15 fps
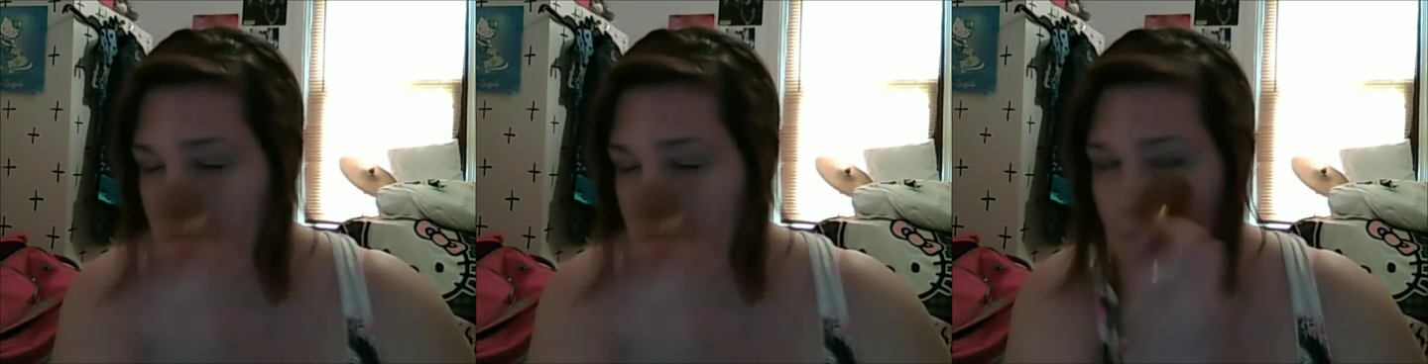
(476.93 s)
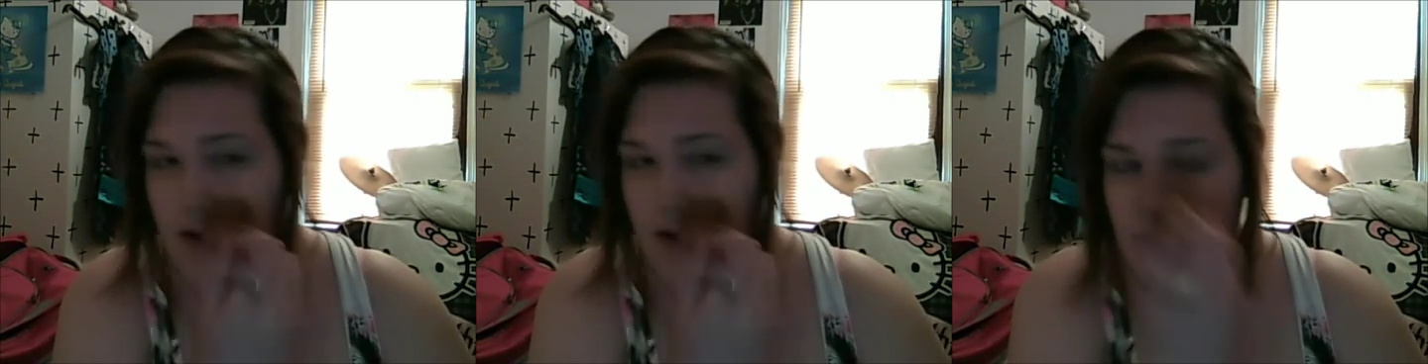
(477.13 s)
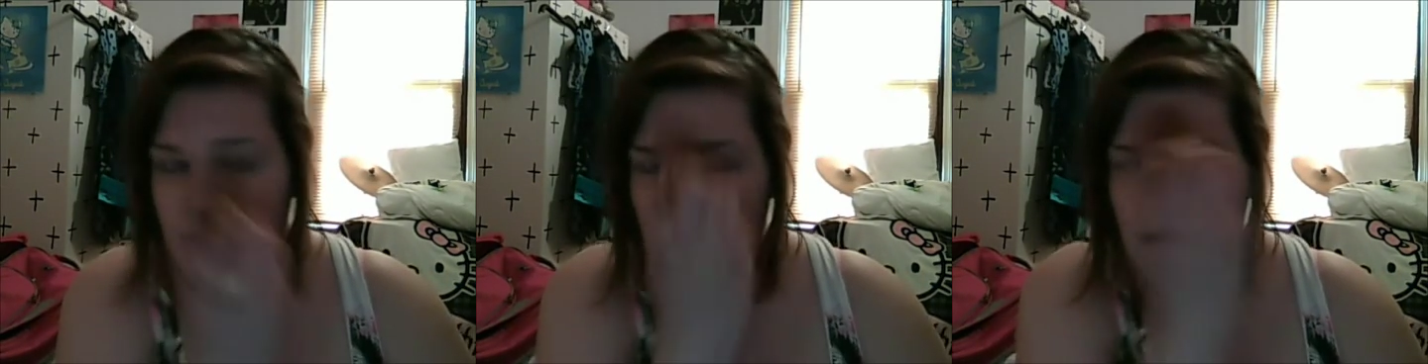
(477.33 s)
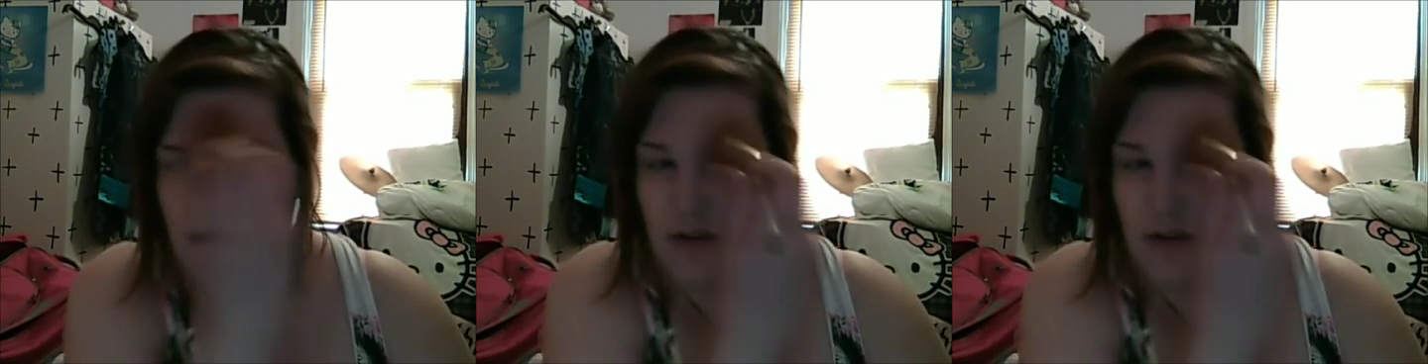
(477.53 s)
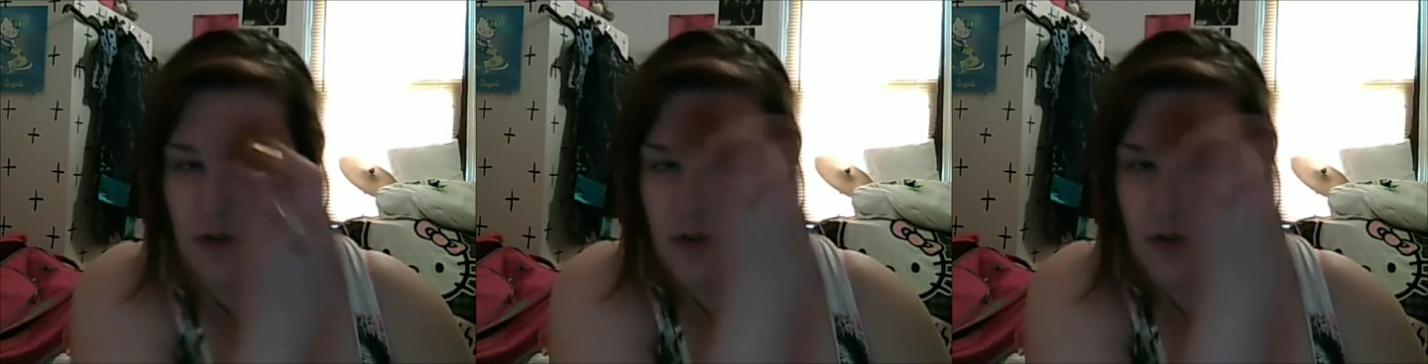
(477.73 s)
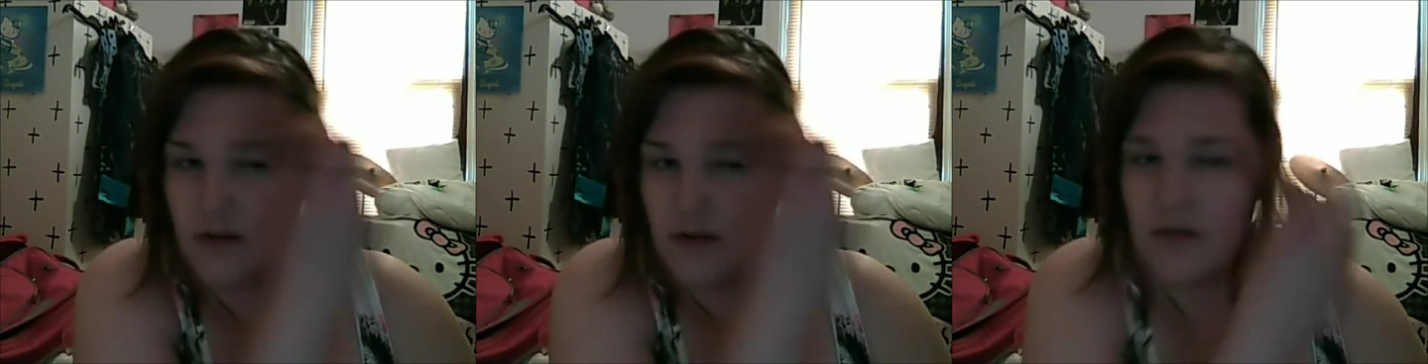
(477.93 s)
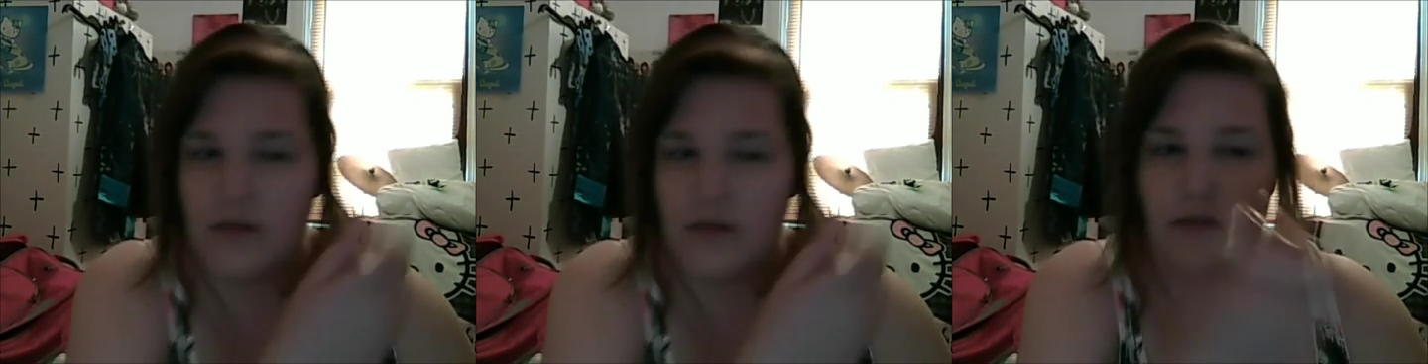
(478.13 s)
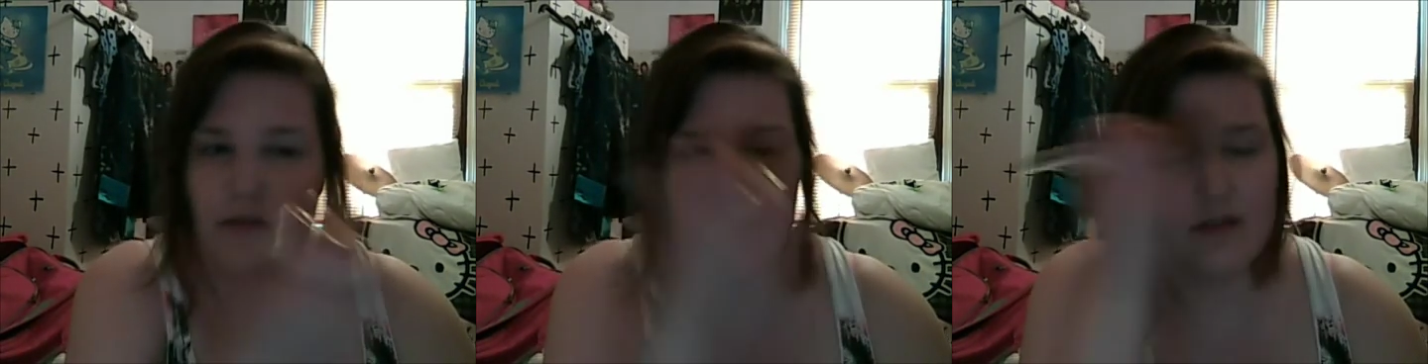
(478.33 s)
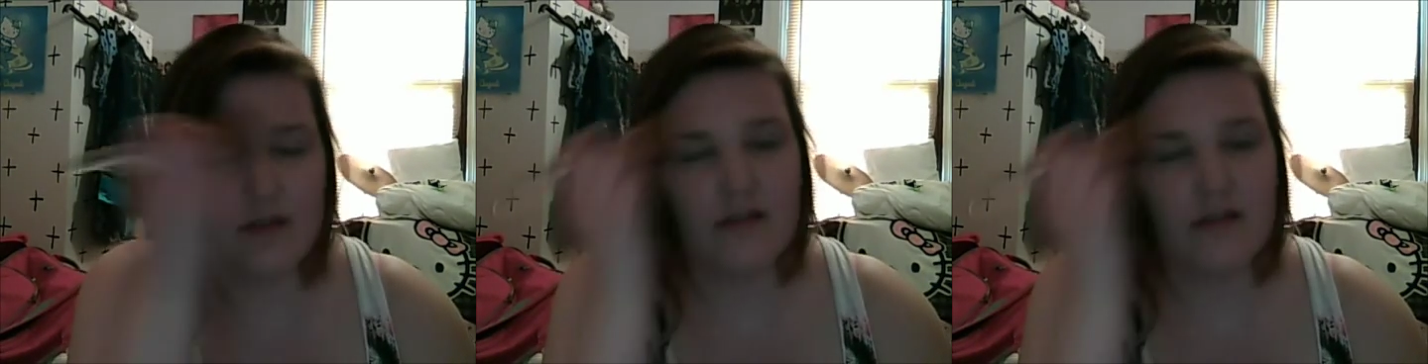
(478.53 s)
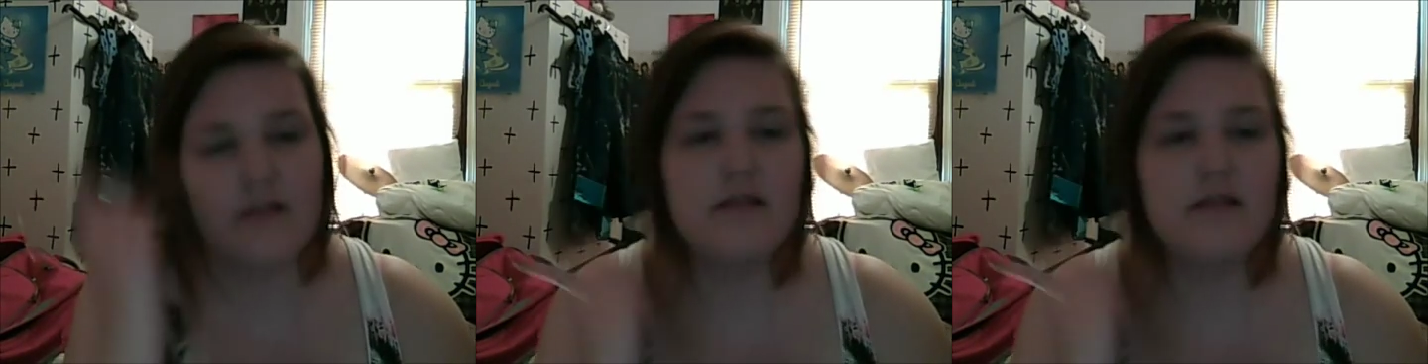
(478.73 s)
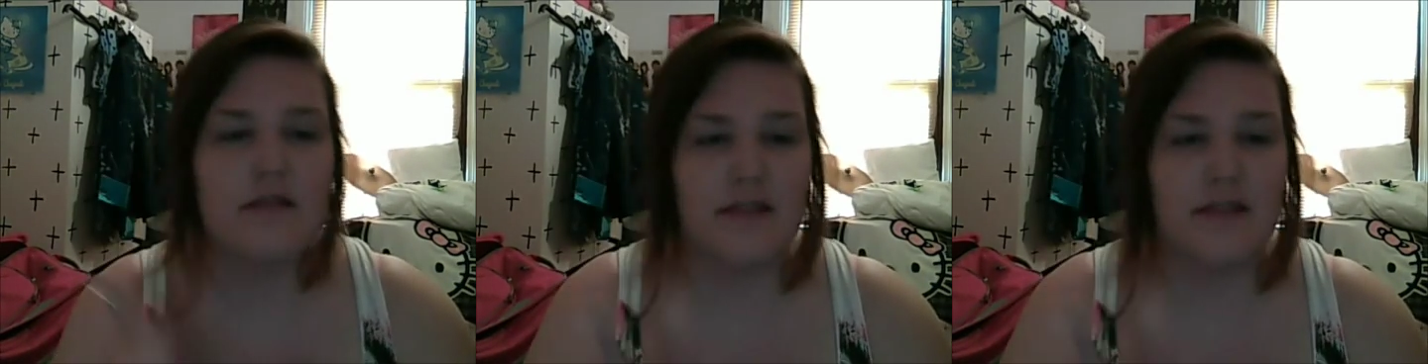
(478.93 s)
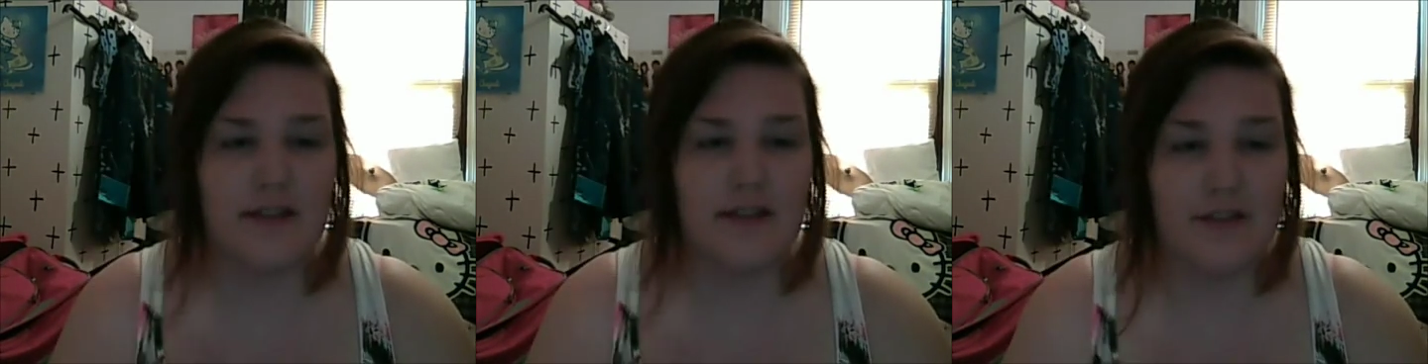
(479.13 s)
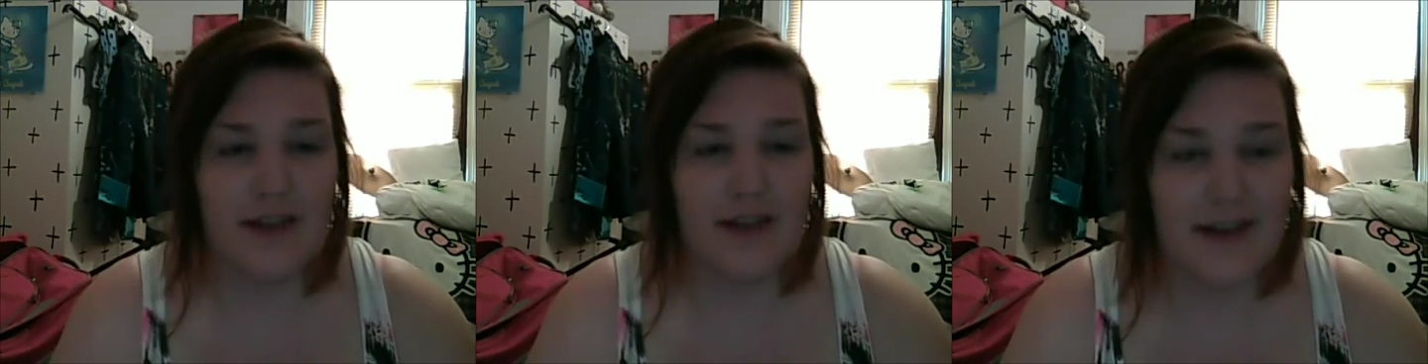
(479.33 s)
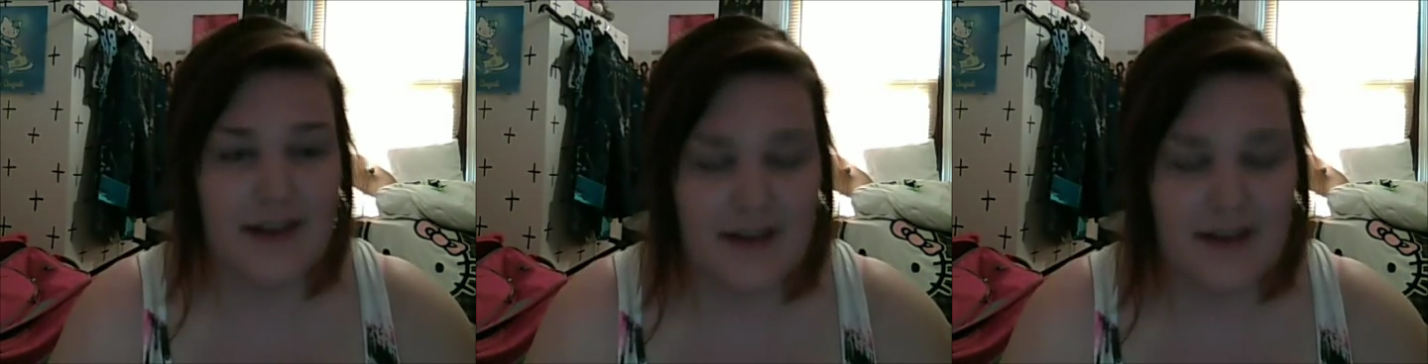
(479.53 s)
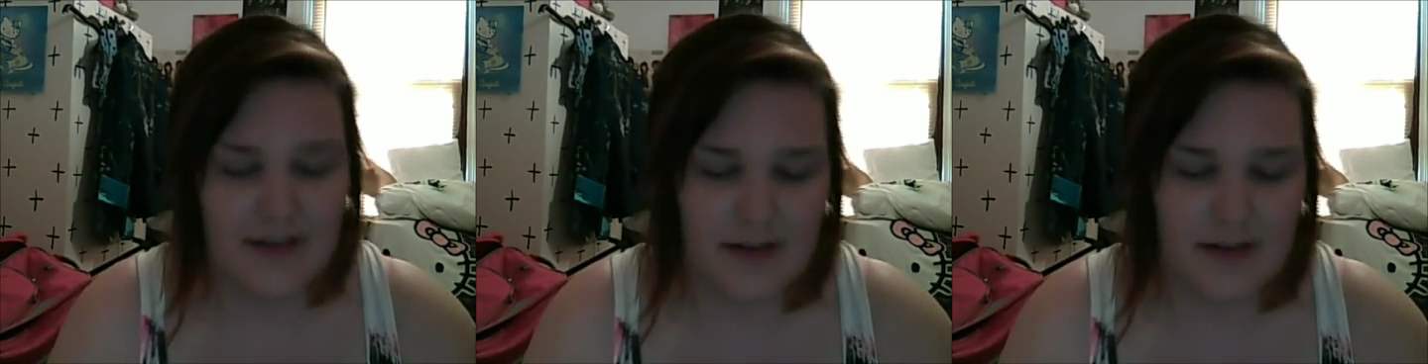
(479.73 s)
I can take it to shoots and stuff like that.